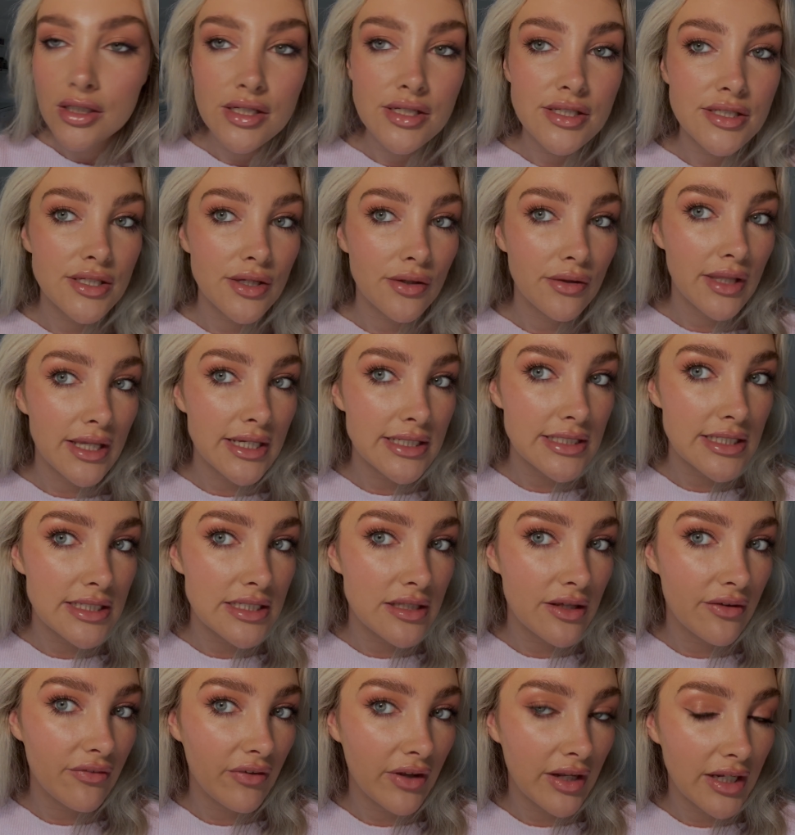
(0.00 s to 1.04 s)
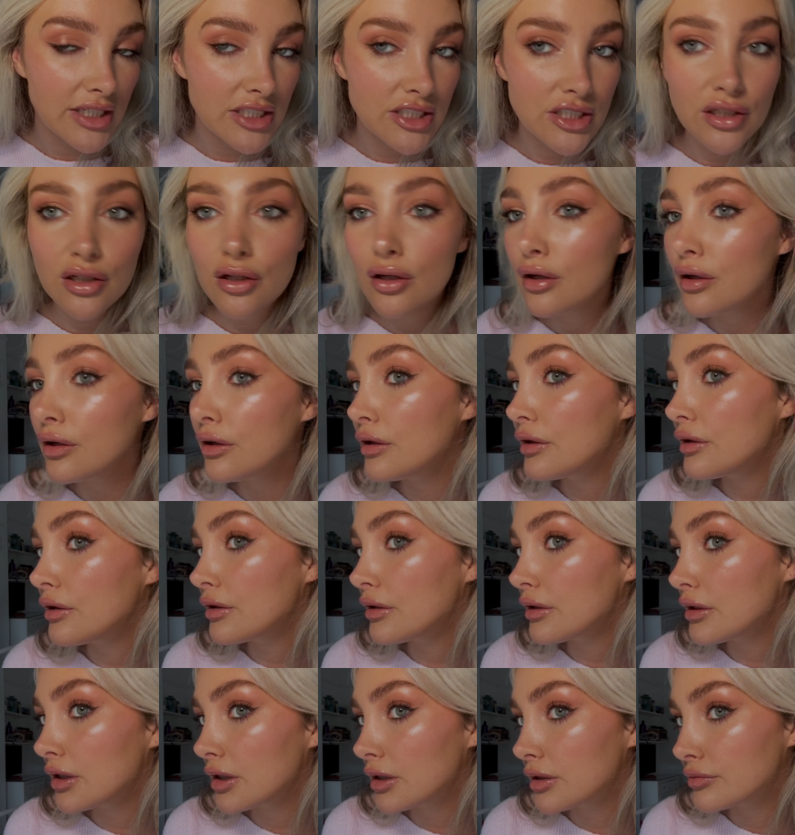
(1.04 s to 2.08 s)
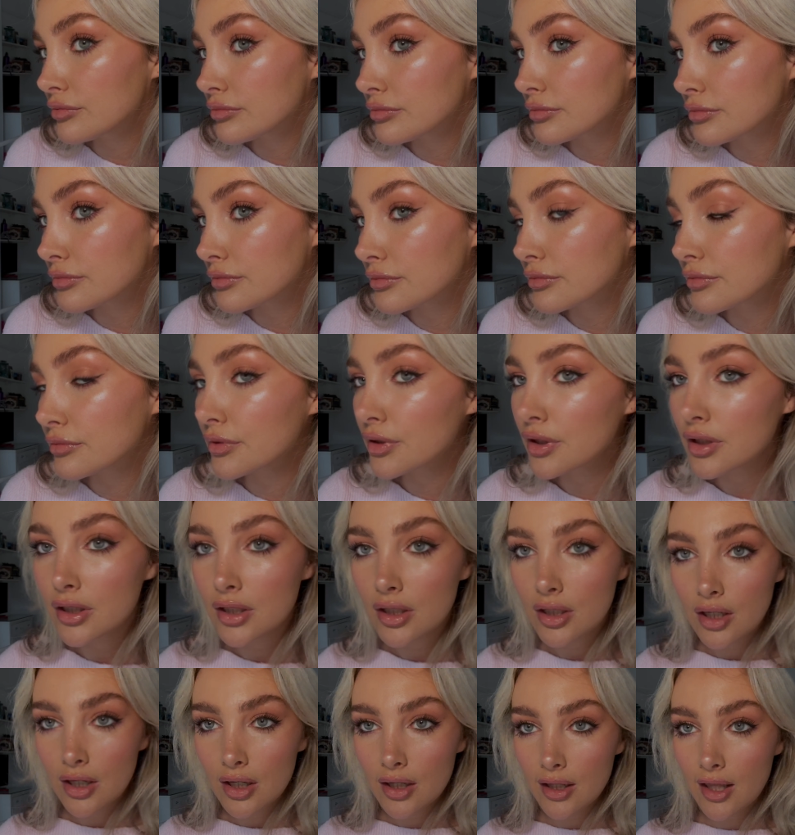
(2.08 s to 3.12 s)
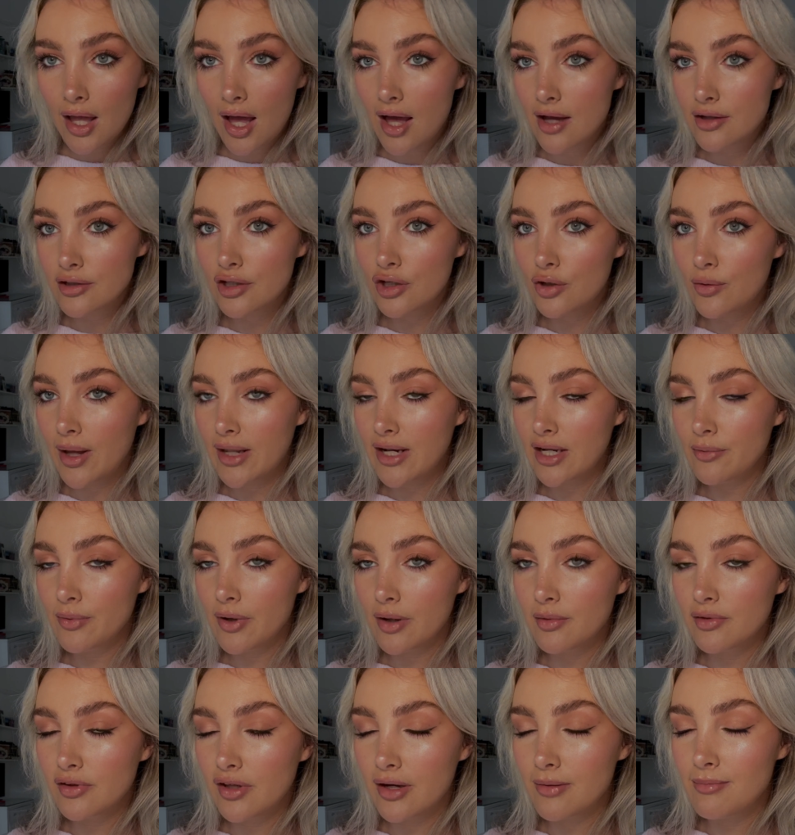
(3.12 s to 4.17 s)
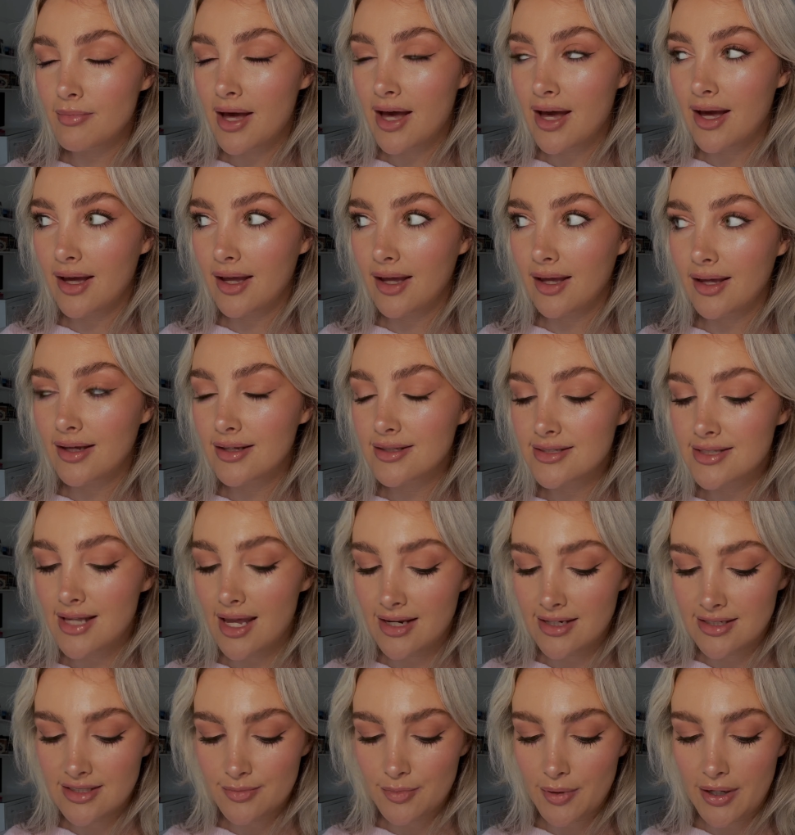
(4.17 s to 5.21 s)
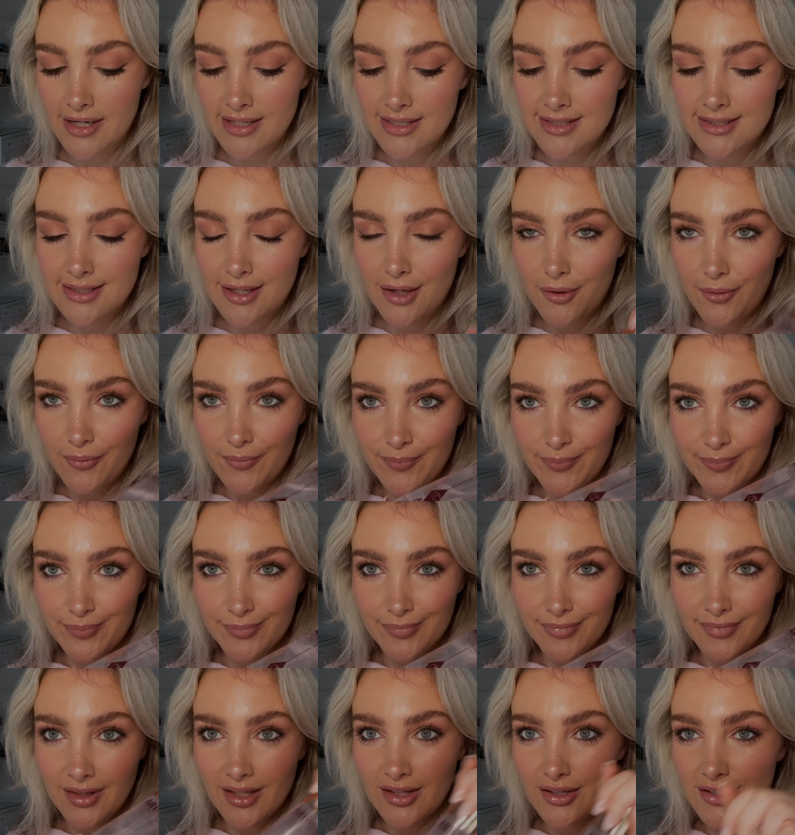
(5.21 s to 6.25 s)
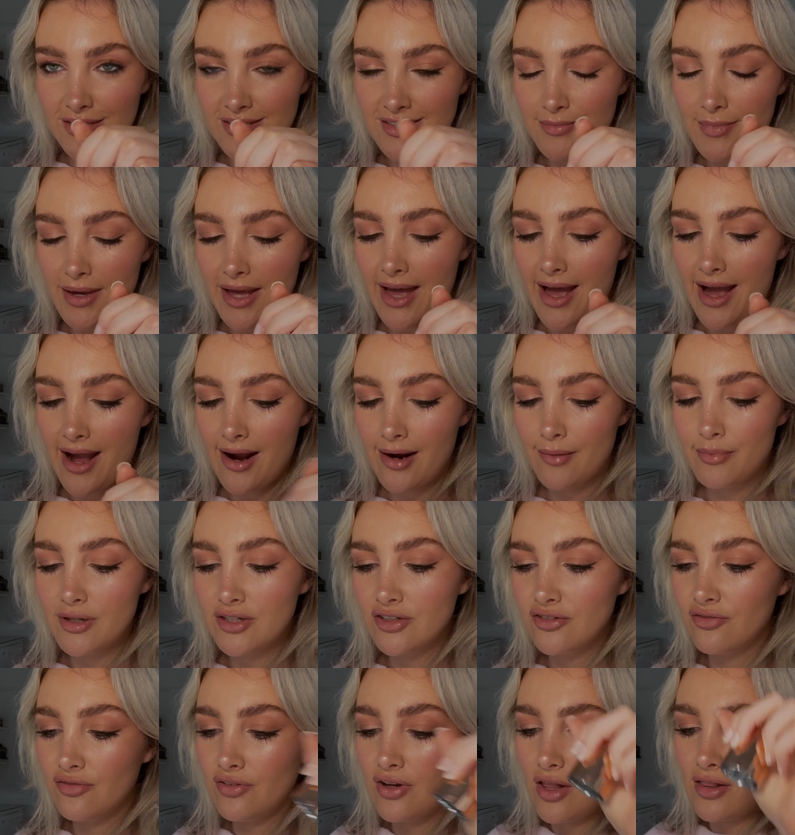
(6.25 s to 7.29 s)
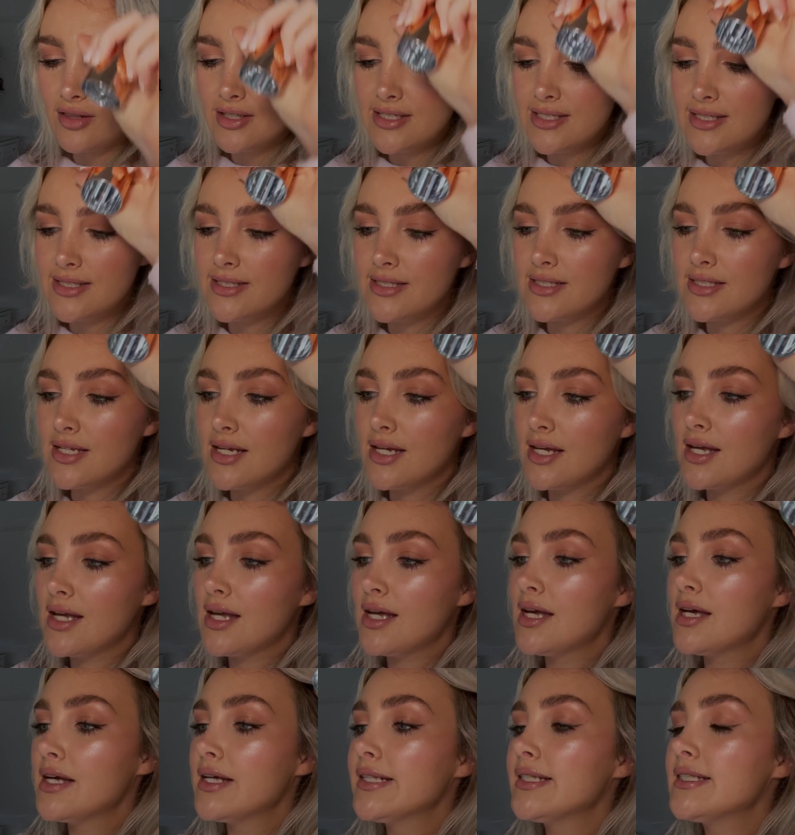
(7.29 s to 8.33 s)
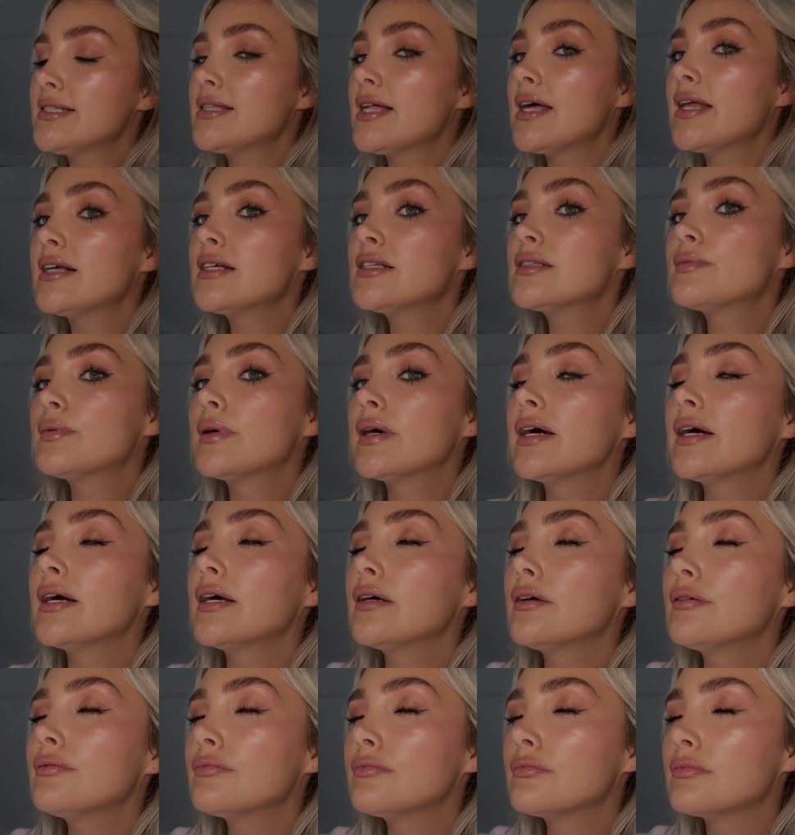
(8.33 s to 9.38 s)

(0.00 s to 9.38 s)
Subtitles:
So this is the finished look. Can't go anywhere without my setting spray, so using my Airbrush Flawless setting spray.